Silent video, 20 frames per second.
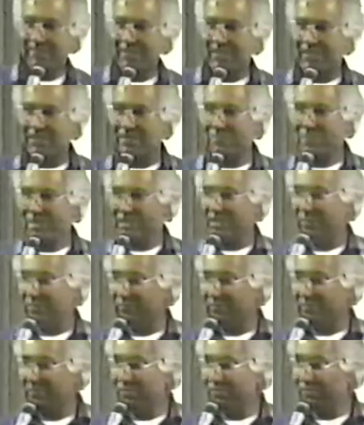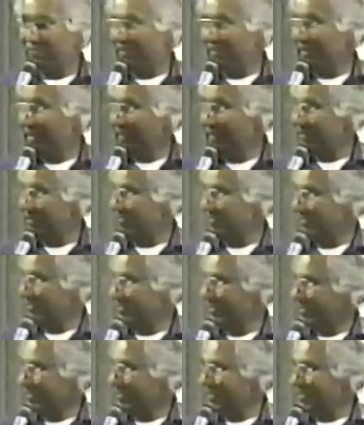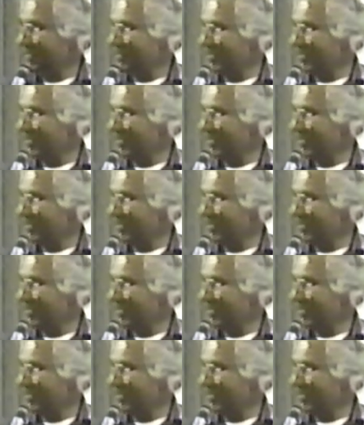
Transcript: So let's be careful who we're fighting with. Let's